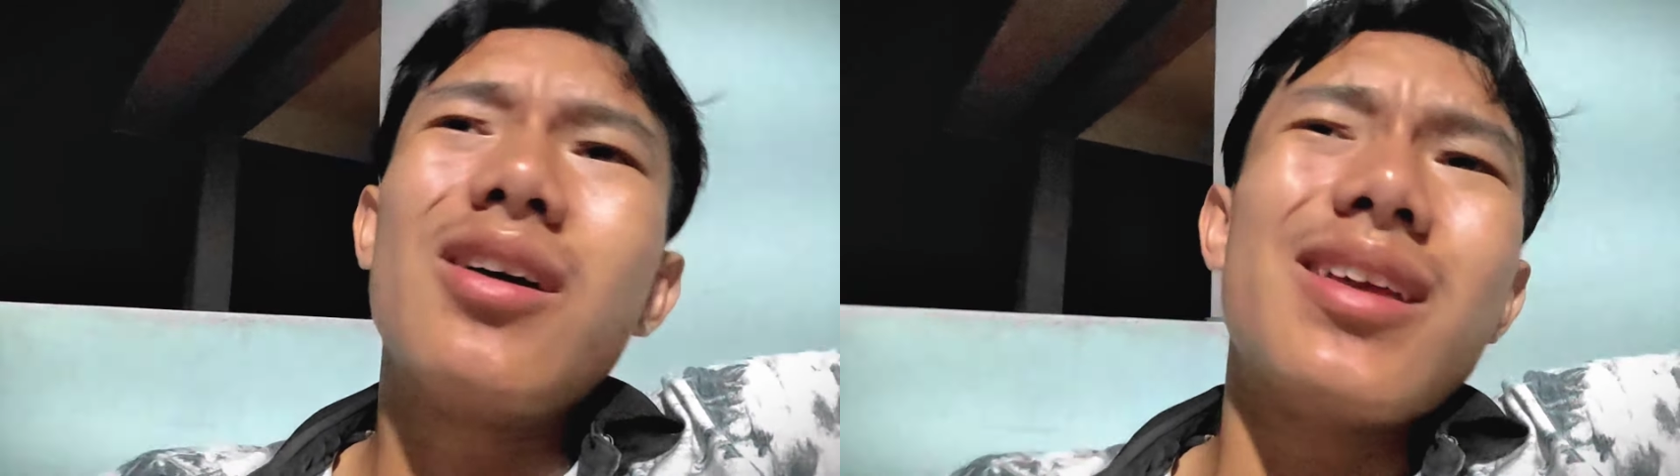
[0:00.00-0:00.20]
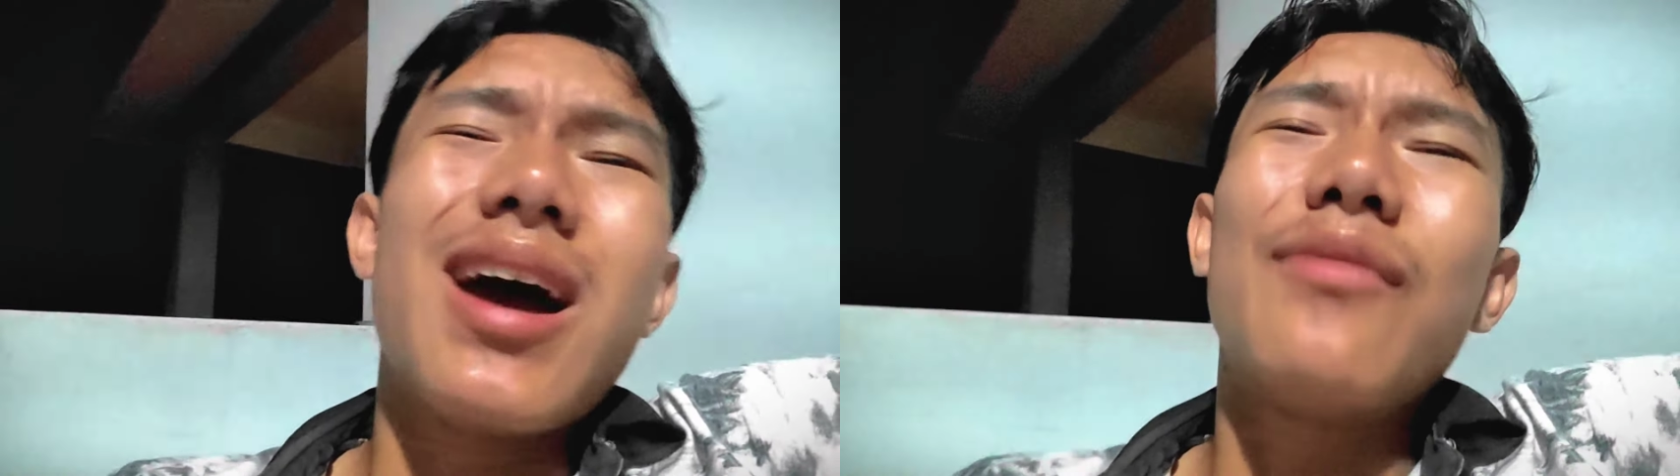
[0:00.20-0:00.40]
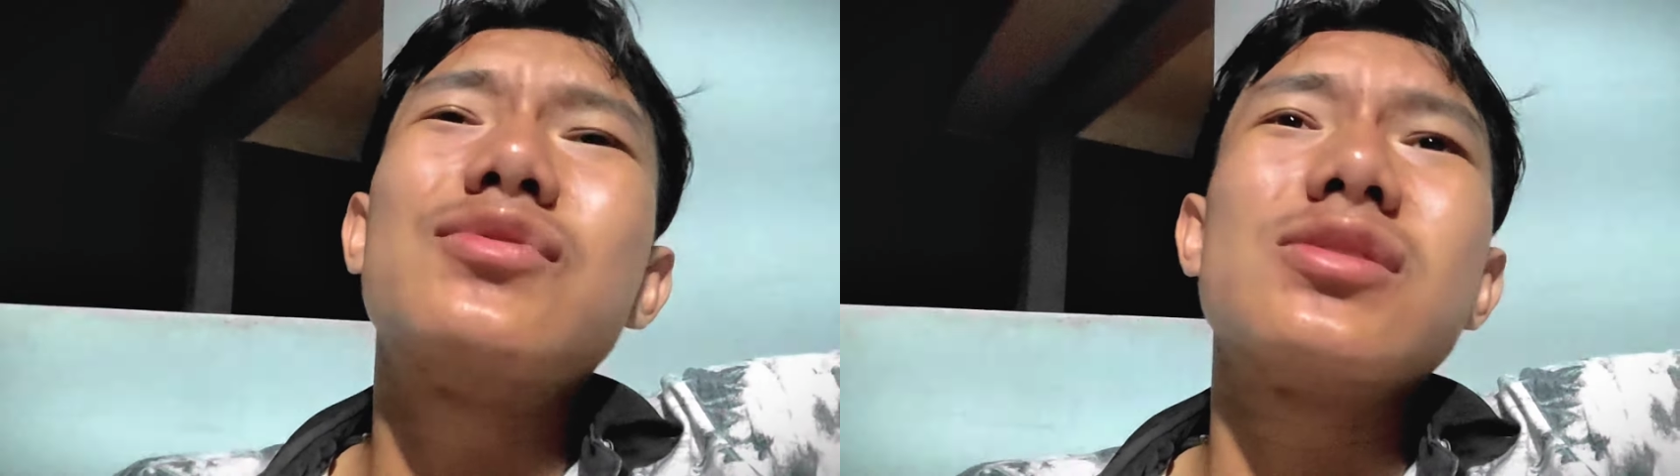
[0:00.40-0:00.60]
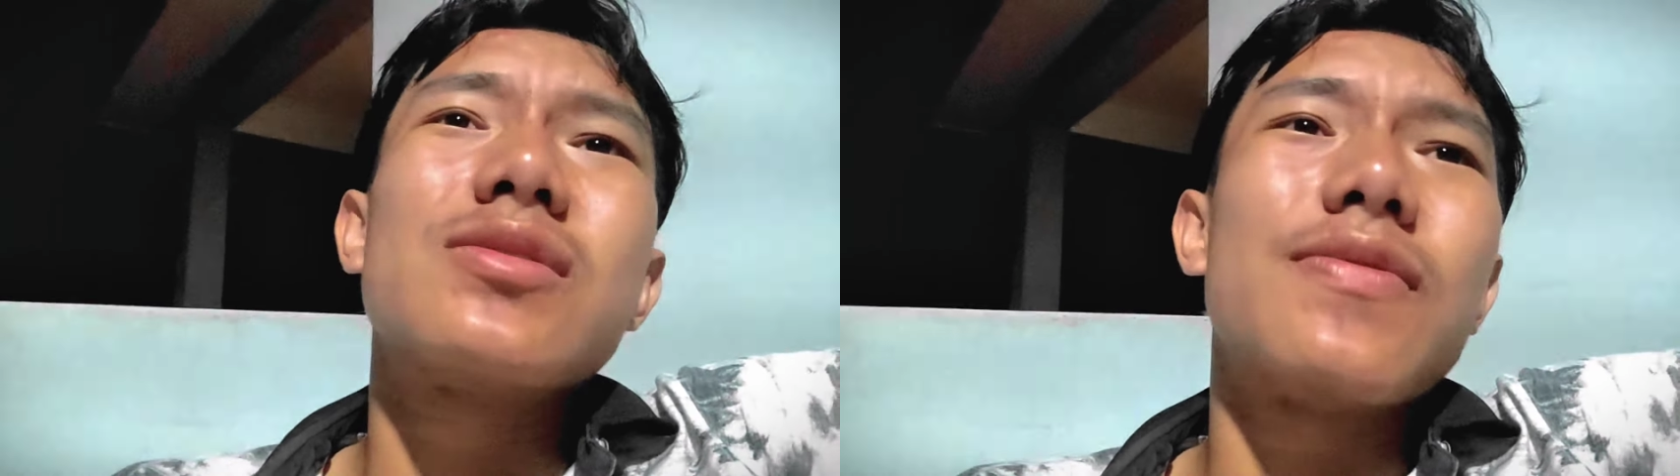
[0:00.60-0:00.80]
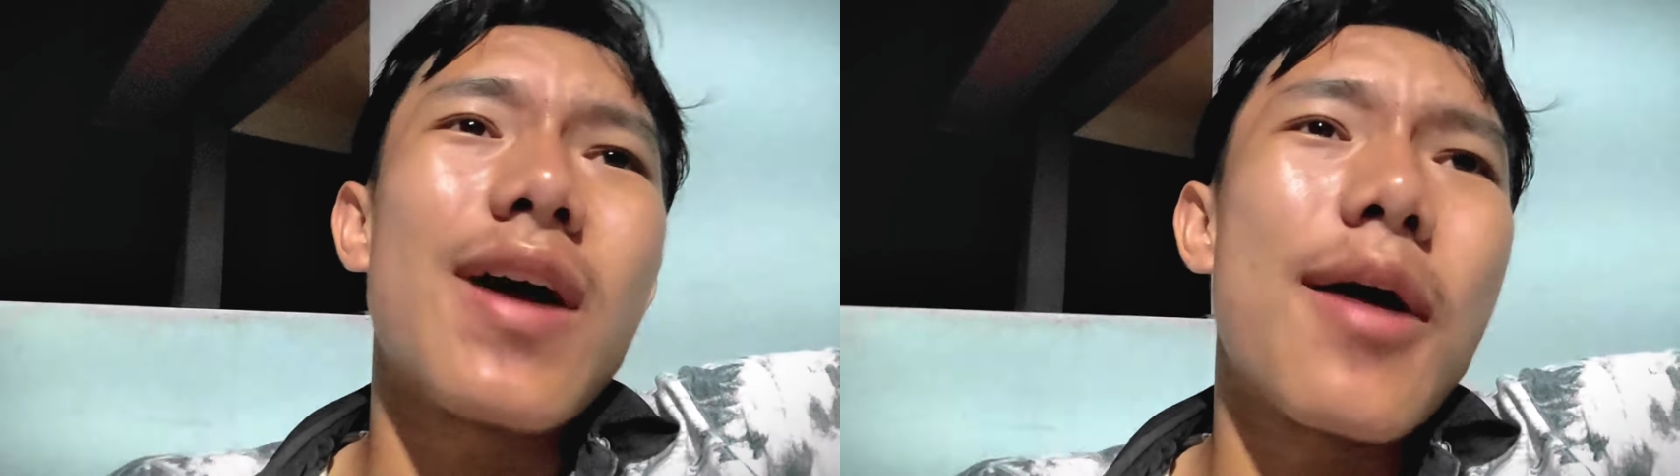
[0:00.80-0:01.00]
Uh, yeah, I'm
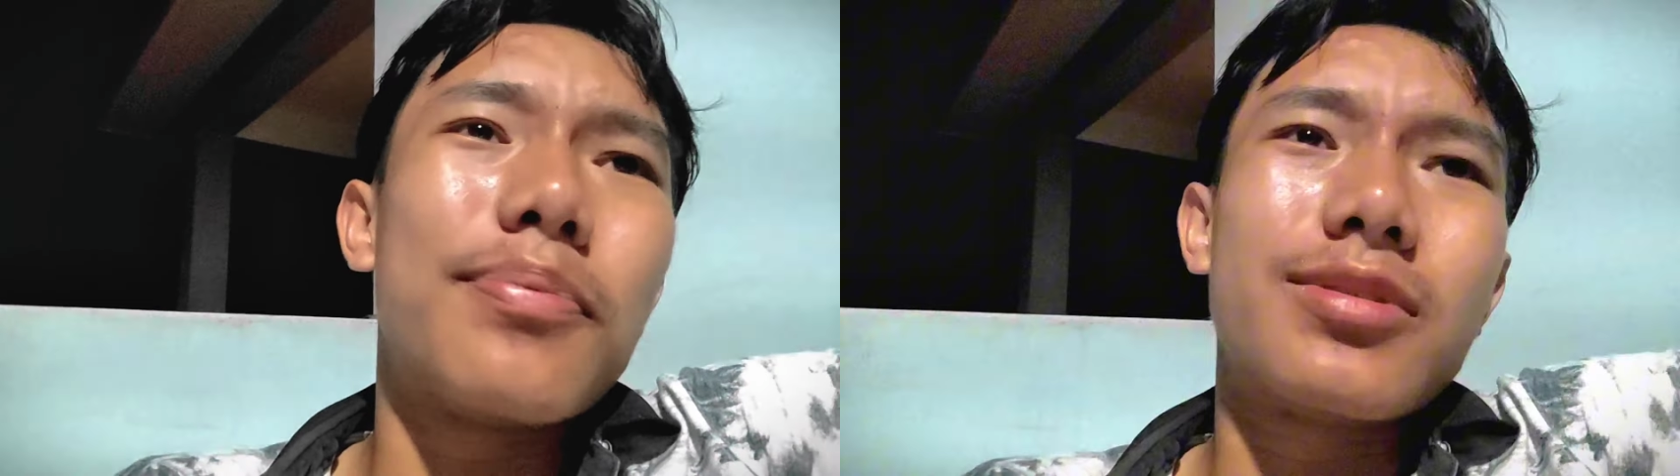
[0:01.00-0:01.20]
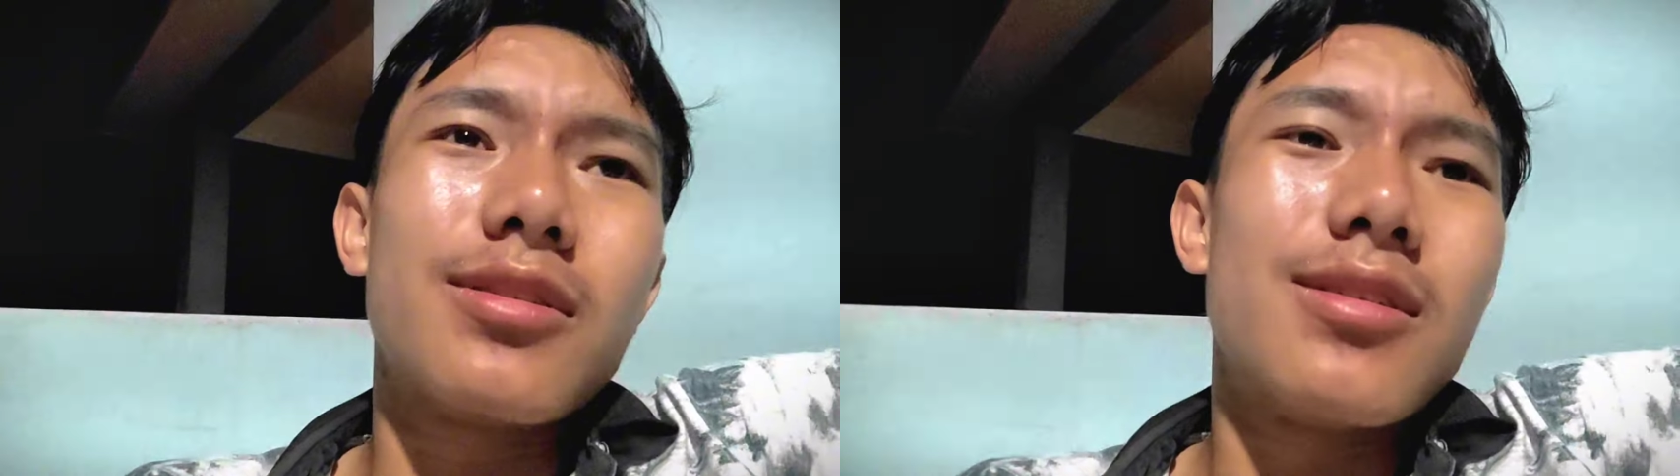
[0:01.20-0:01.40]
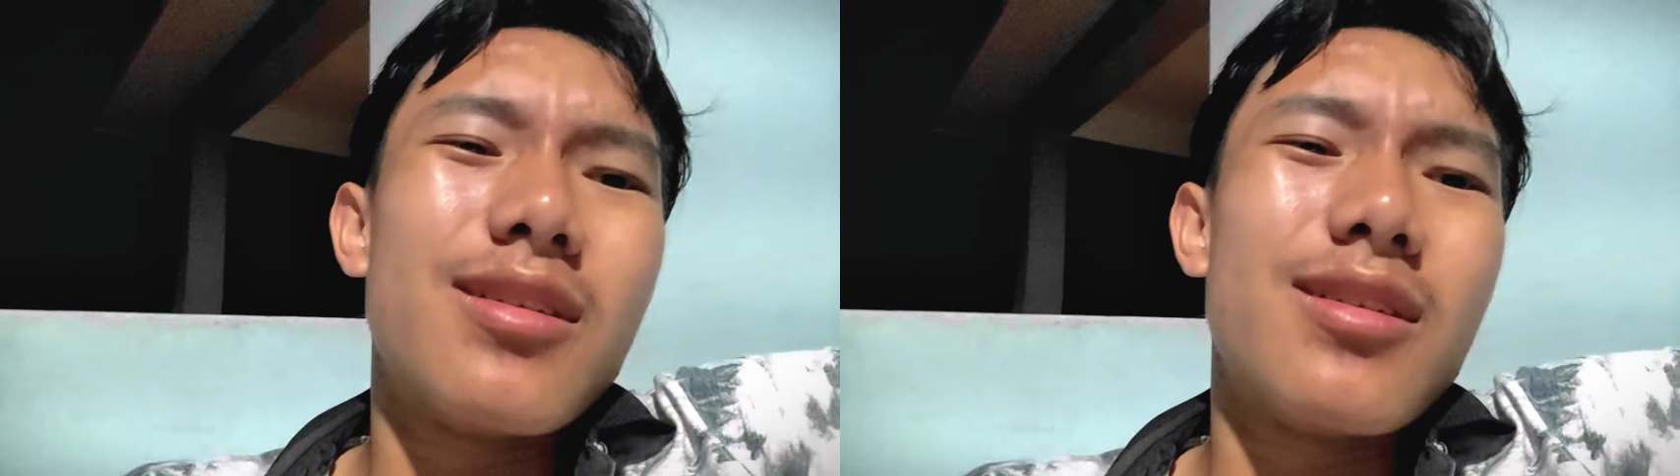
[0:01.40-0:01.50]
just fapped